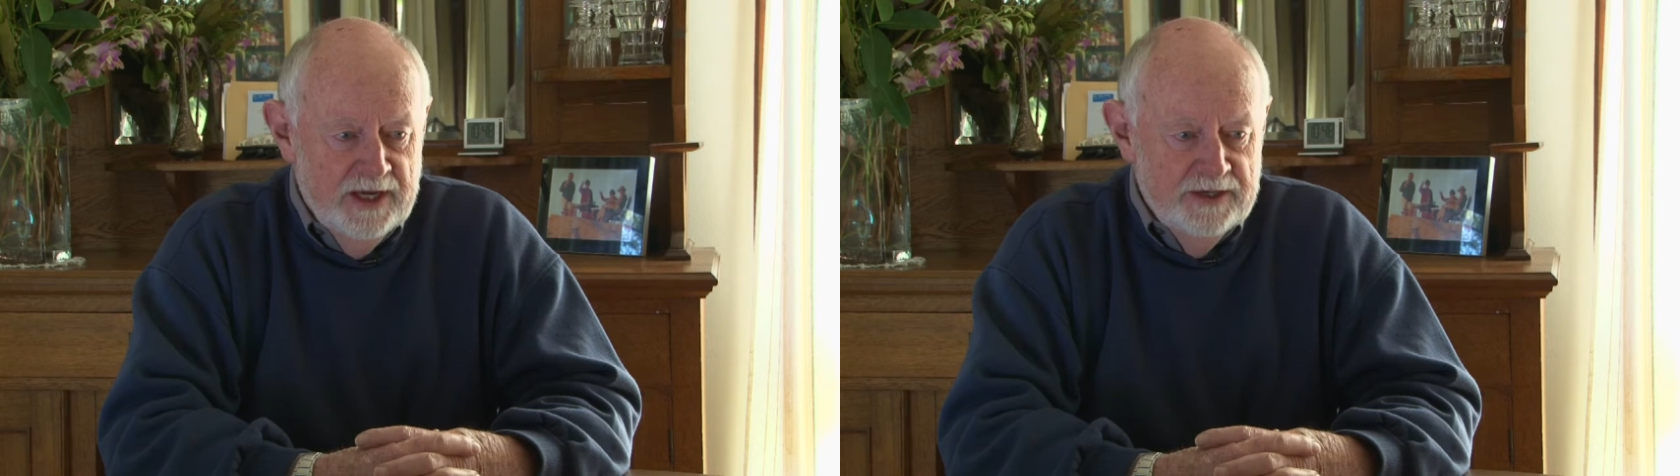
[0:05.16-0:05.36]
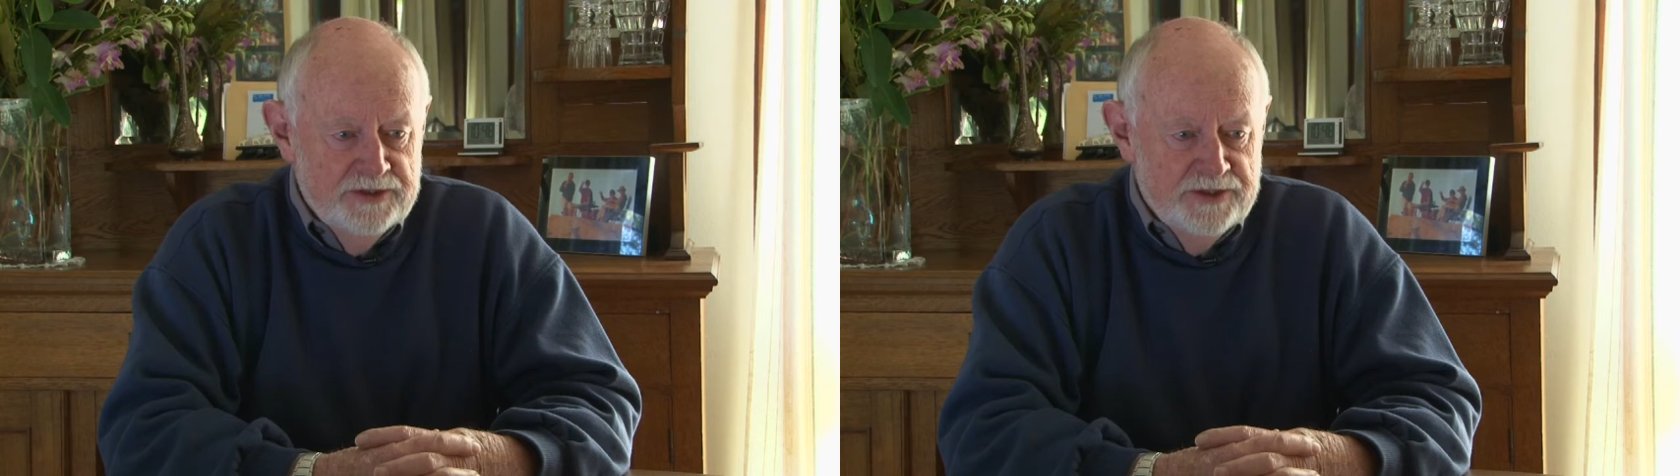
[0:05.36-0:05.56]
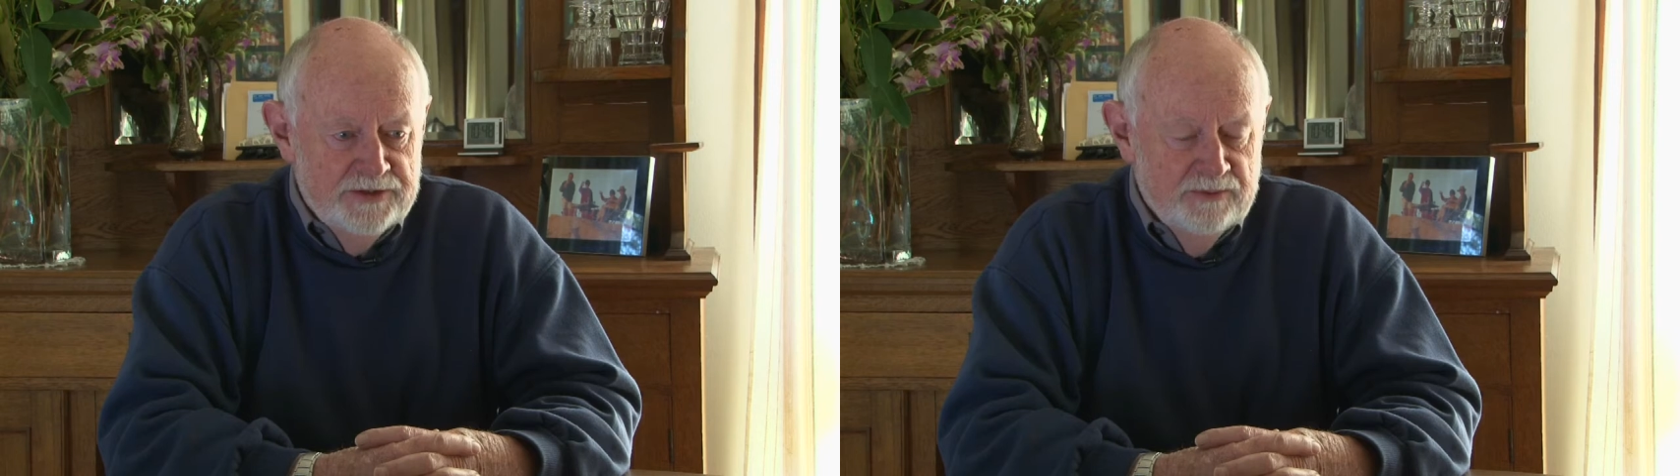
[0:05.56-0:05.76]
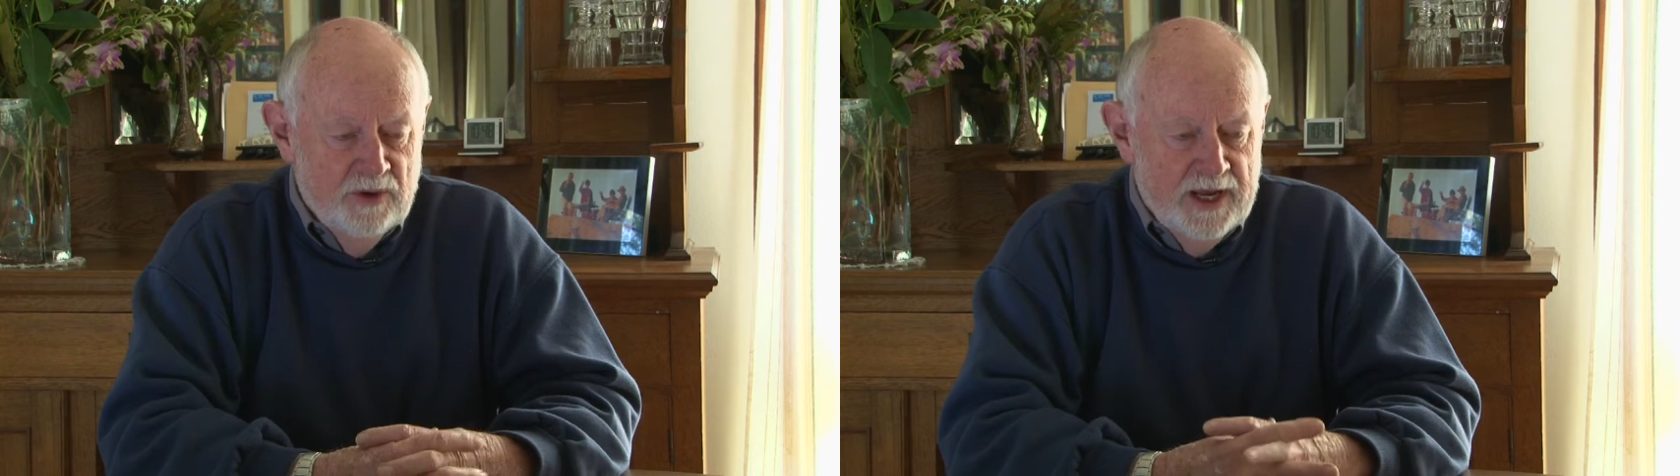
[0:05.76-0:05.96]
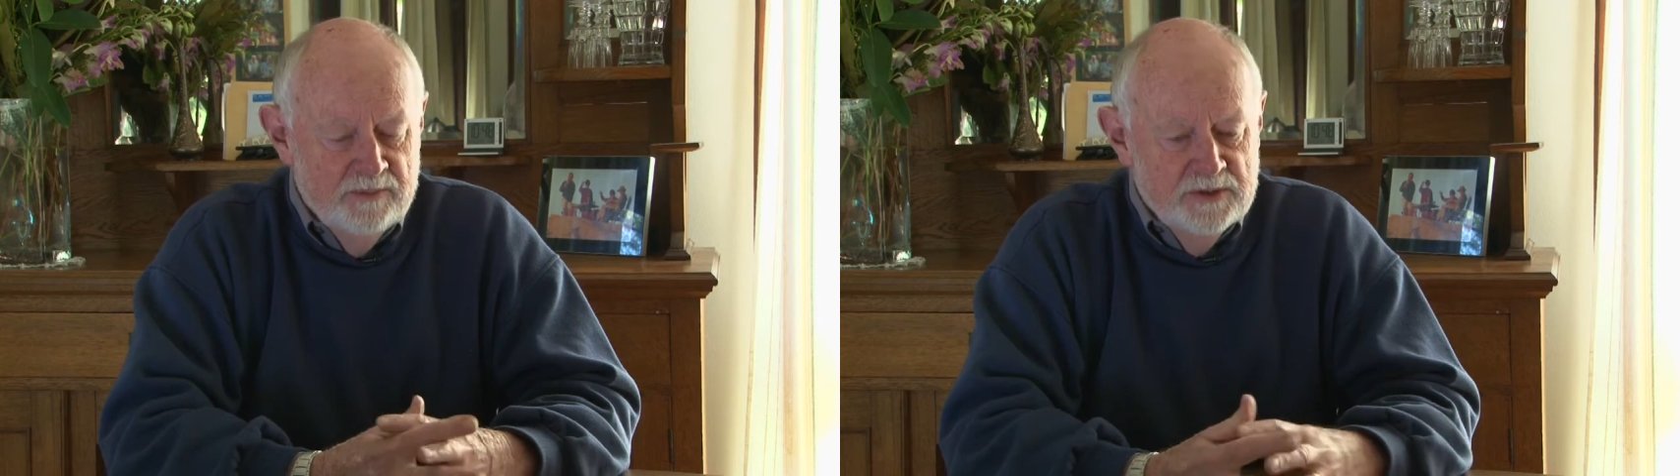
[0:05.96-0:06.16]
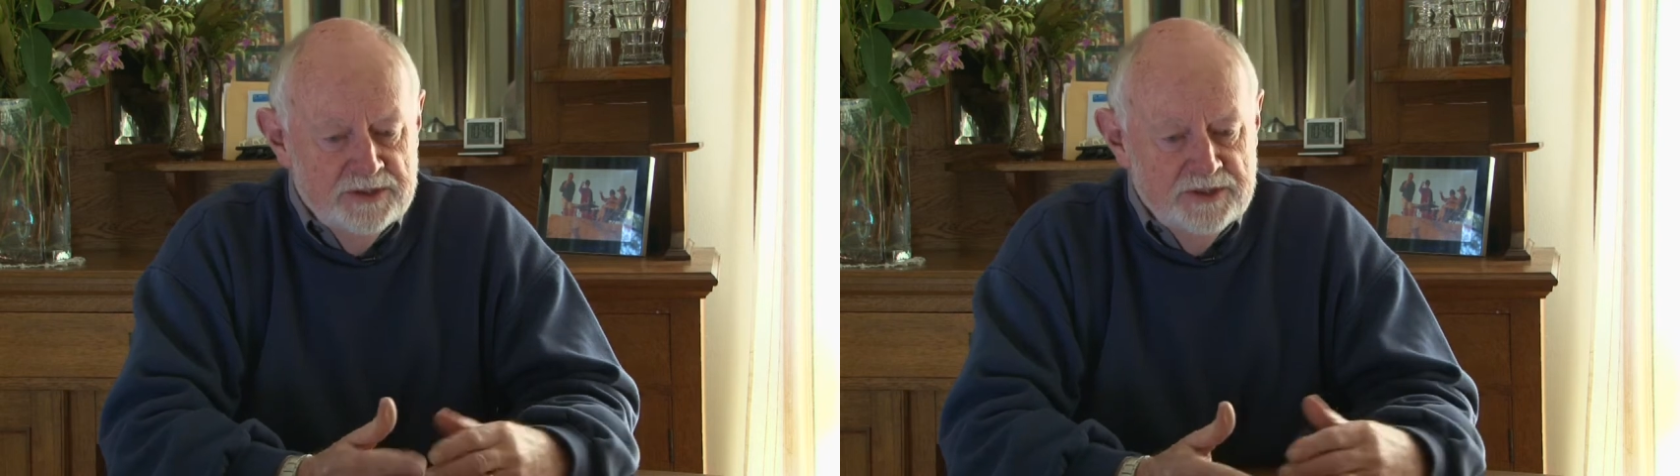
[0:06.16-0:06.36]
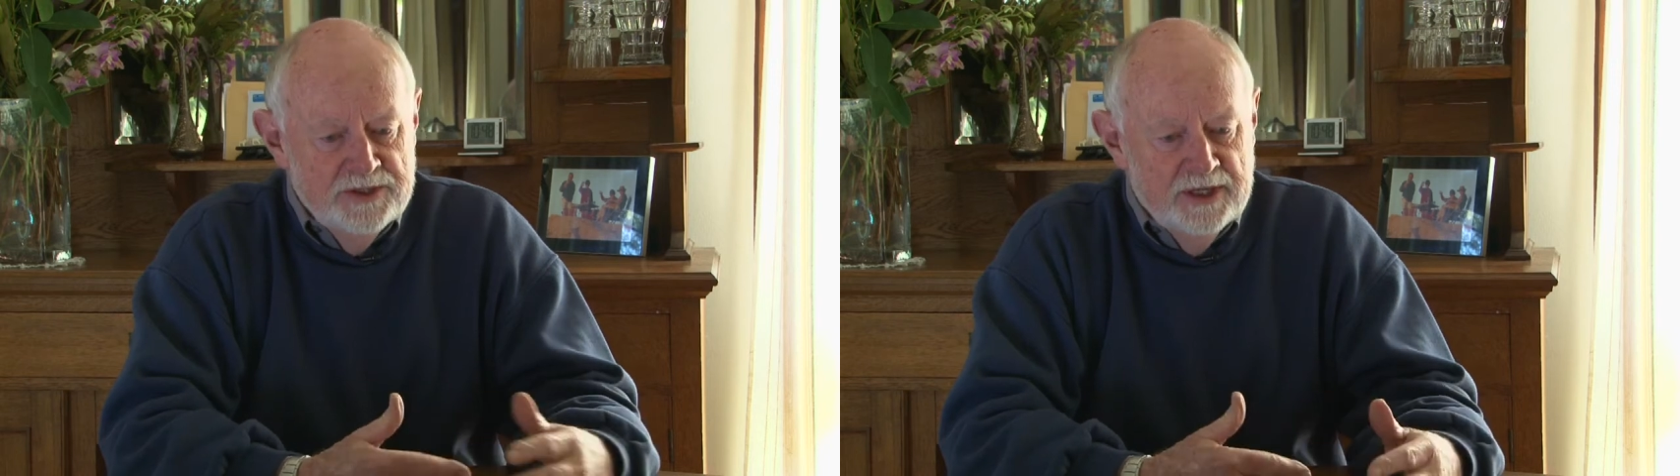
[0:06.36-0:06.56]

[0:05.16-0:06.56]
had us, what happens is